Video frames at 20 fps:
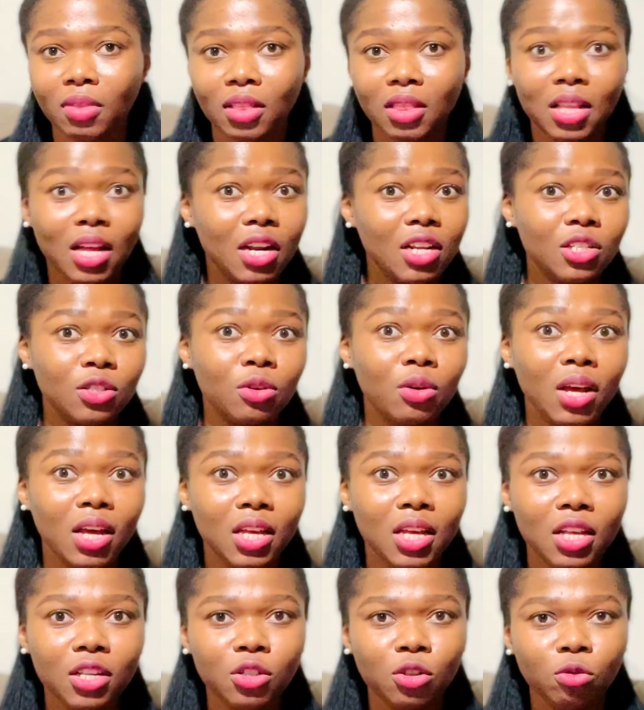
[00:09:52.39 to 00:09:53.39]
That is not
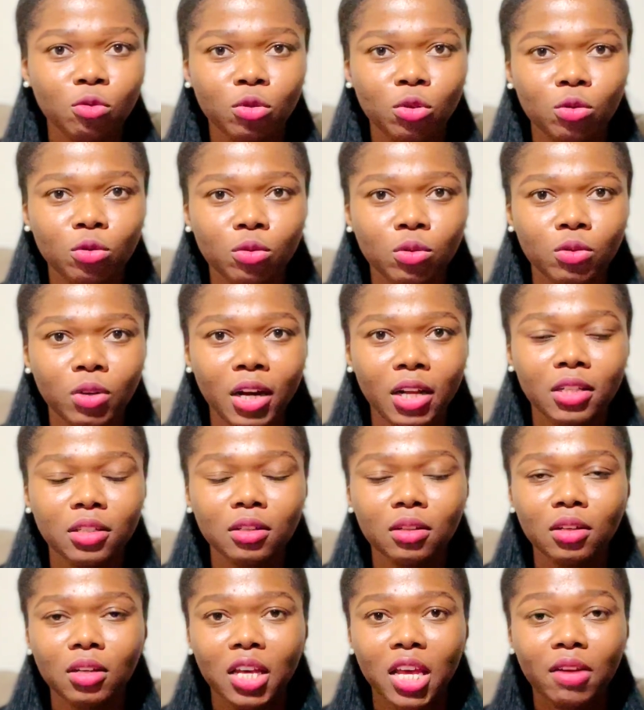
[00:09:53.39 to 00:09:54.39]
against the rule, right?
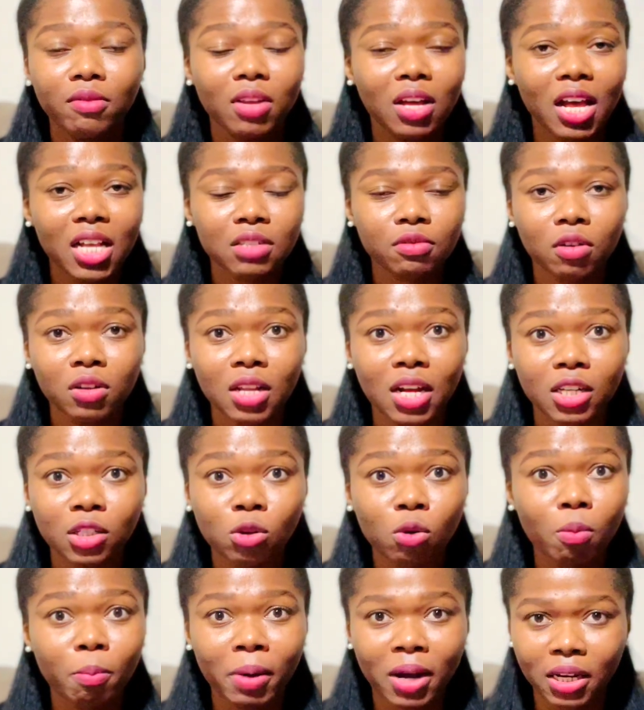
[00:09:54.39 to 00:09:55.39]
If they ask for that,
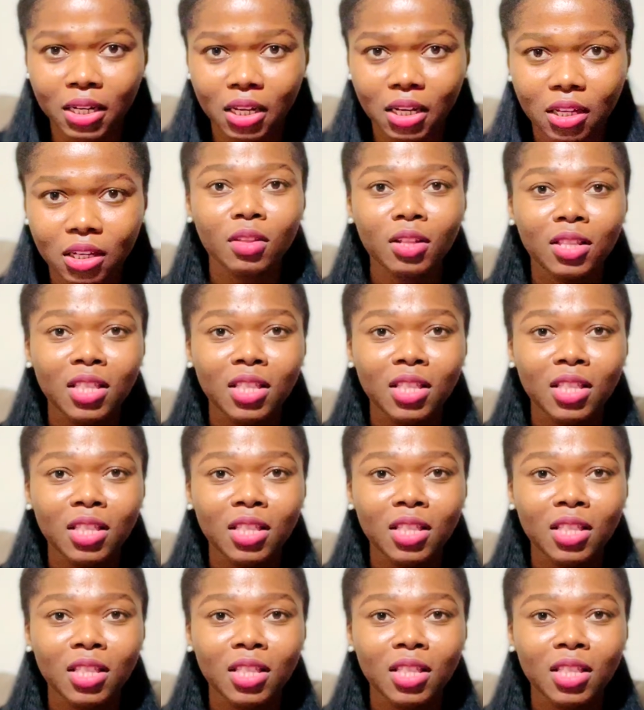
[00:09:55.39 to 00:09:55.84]
don't panic.